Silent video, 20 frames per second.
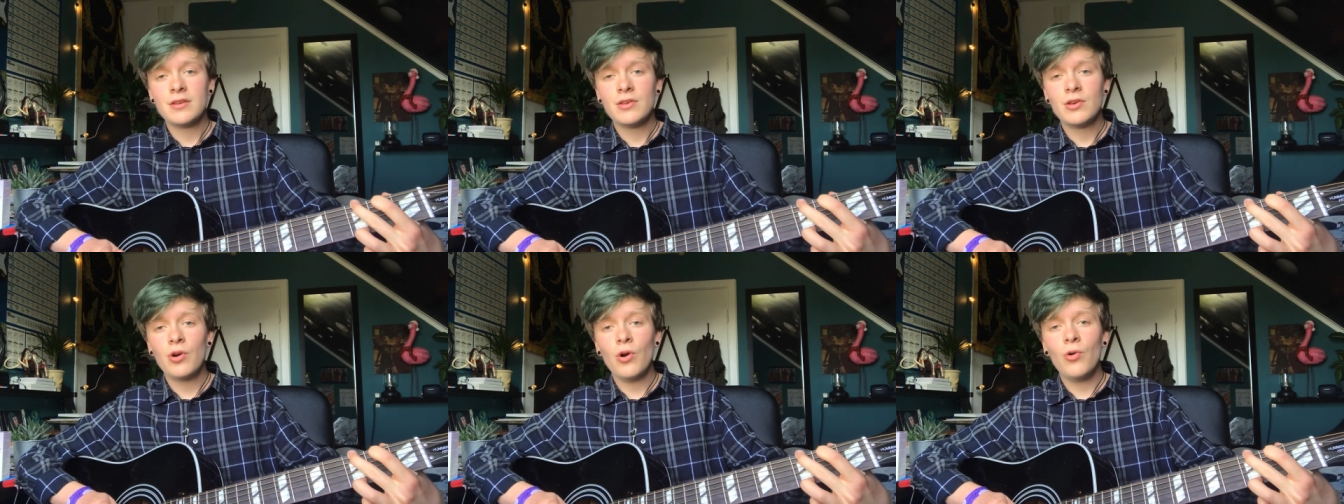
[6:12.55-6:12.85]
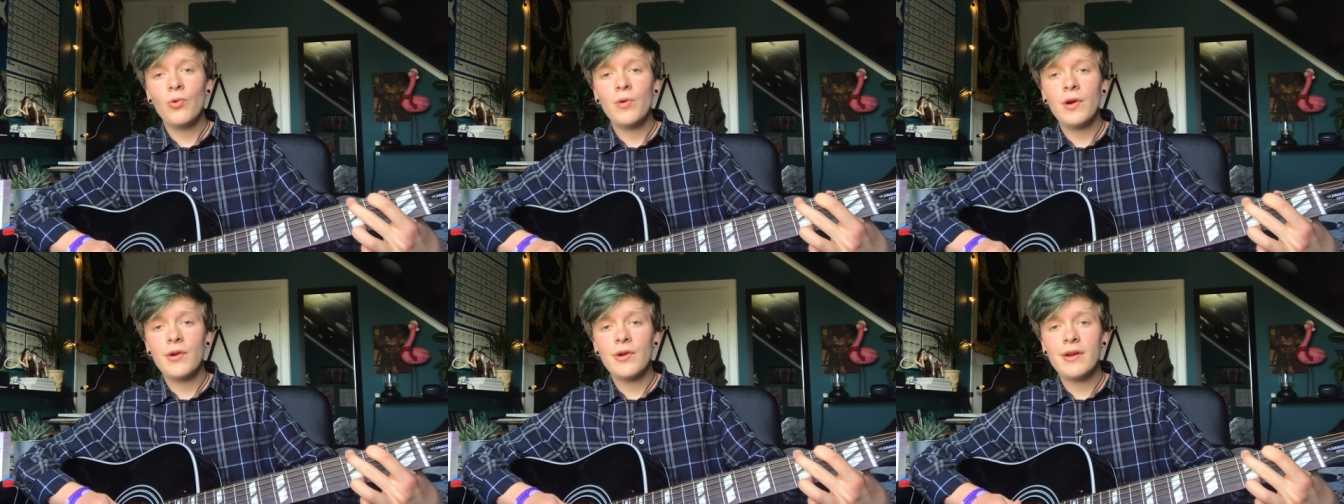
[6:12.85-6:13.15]

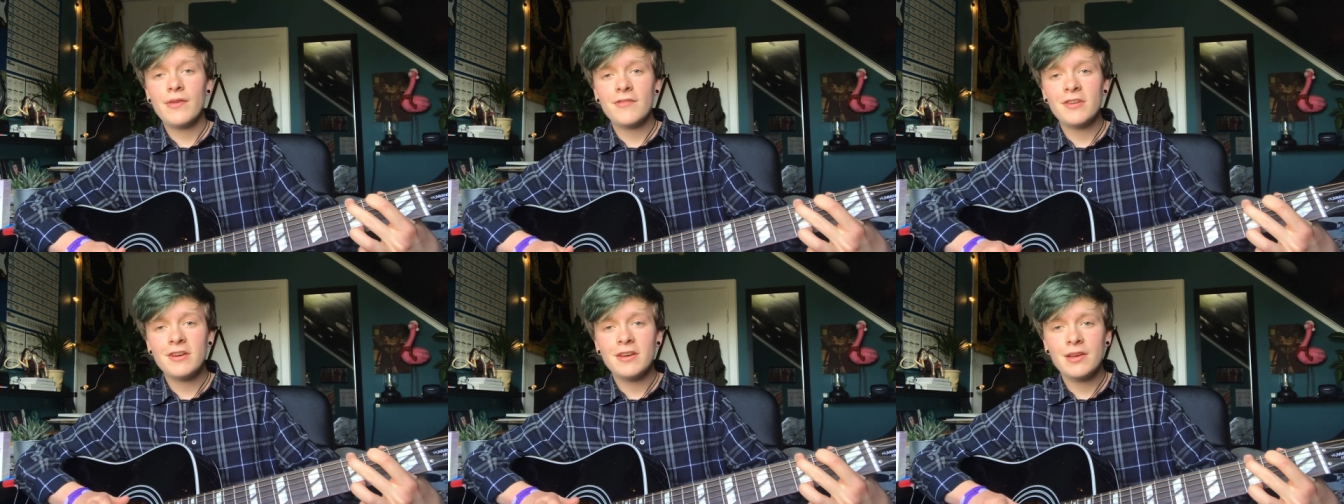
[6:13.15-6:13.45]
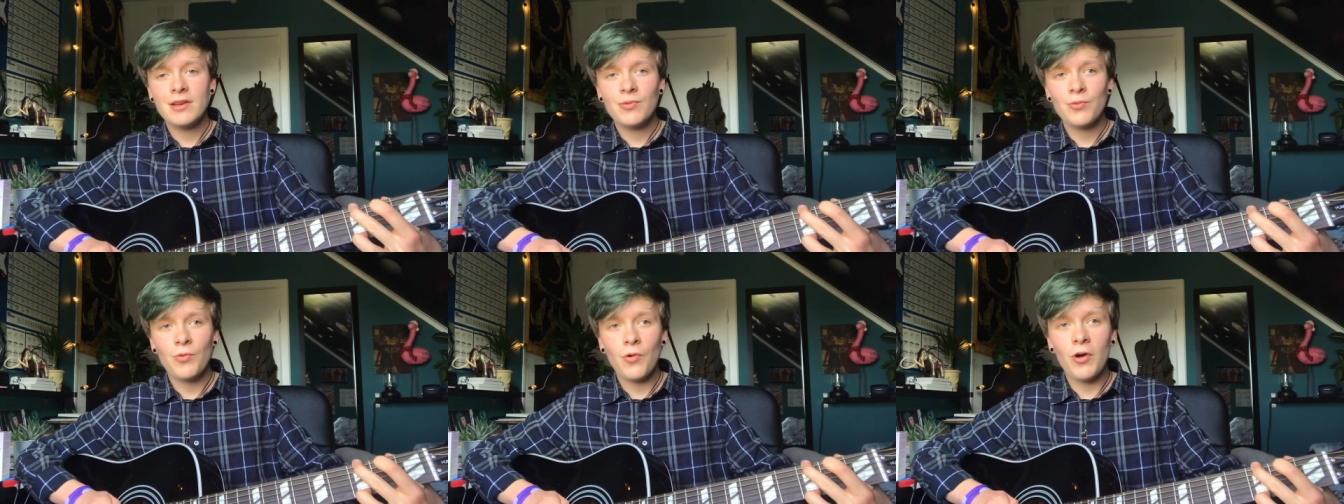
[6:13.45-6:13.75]
go wherever
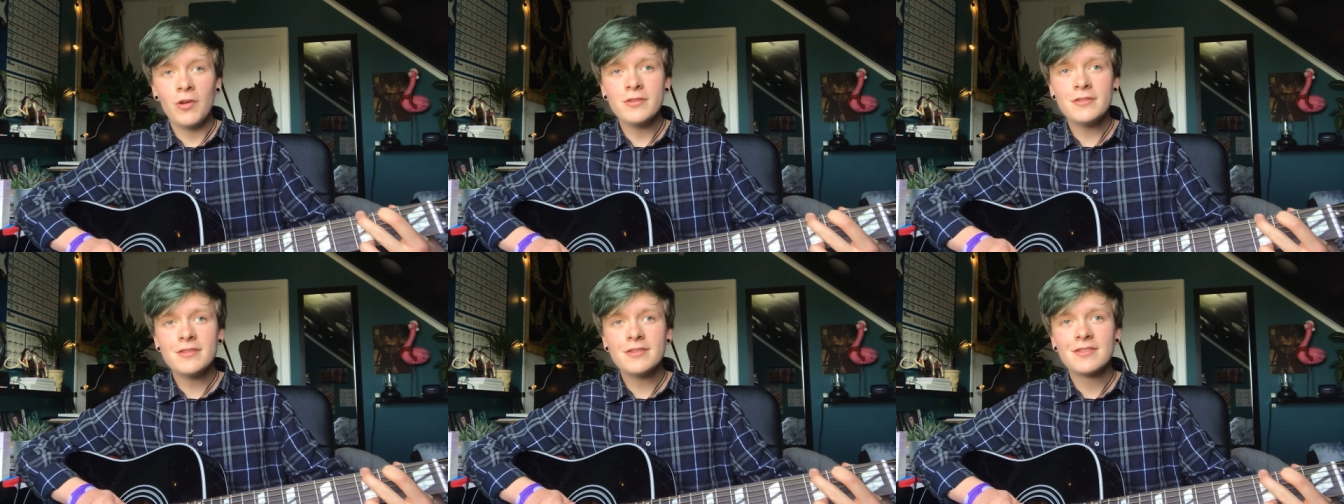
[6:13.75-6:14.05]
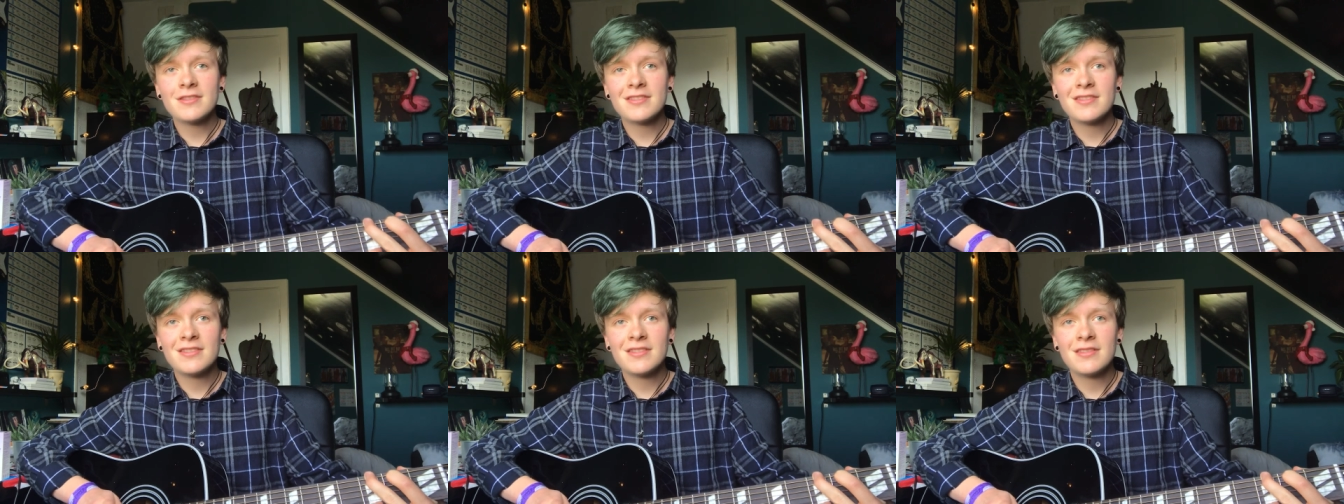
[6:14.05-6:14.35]
it
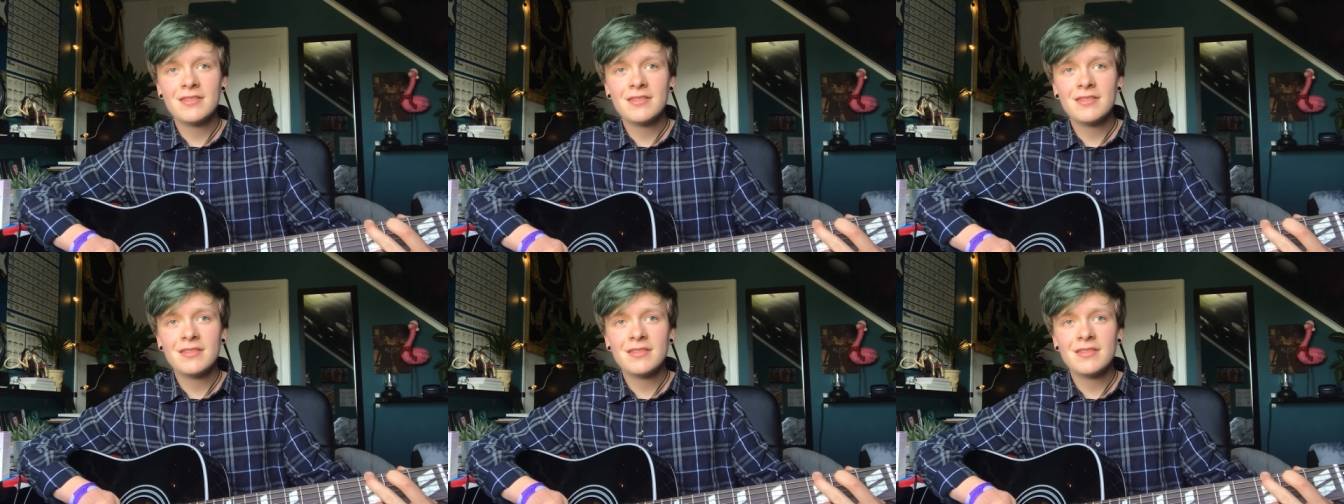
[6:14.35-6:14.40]
wants.